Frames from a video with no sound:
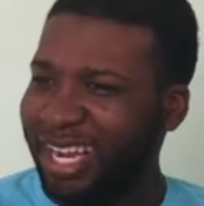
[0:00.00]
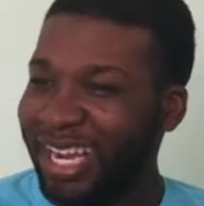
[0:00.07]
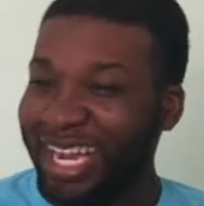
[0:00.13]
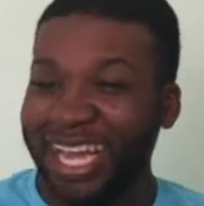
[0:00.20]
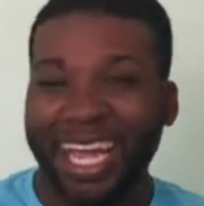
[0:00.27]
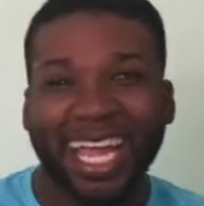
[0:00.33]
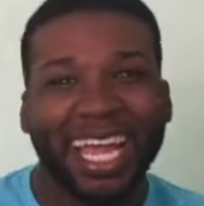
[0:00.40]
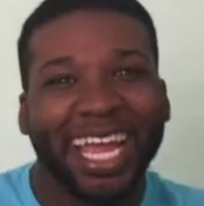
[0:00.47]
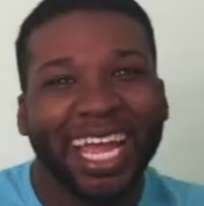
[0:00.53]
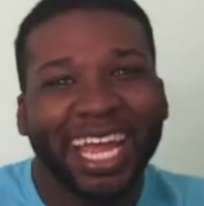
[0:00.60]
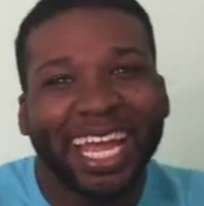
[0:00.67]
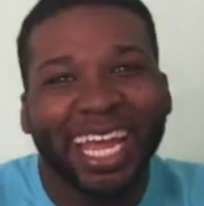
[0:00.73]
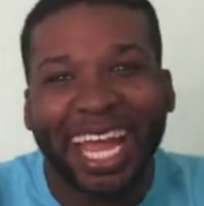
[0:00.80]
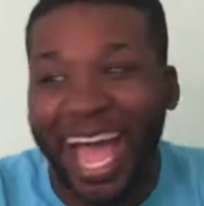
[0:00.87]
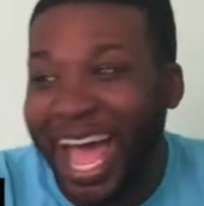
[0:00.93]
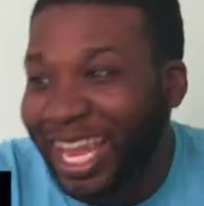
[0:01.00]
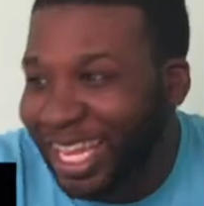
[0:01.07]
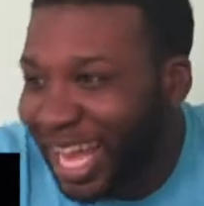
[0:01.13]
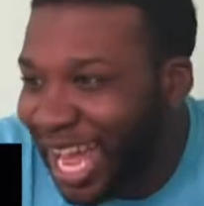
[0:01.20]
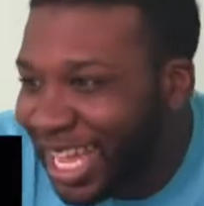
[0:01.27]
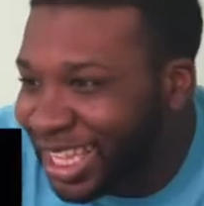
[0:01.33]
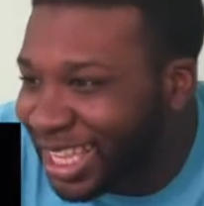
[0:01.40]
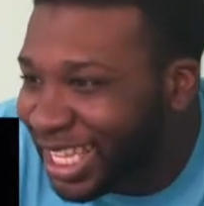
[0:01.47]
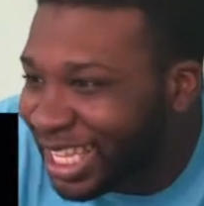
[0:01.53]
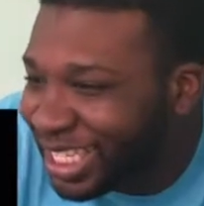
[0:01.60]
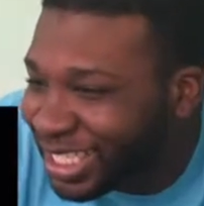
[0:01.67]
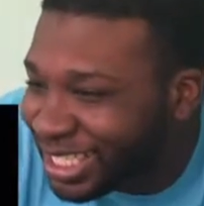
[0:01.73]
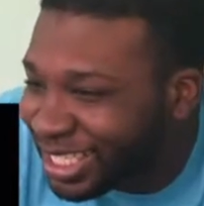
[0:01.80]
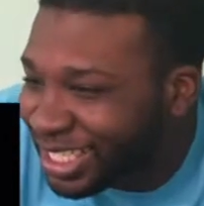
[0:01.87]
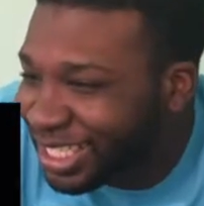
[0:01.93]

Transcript: Hey, I like this.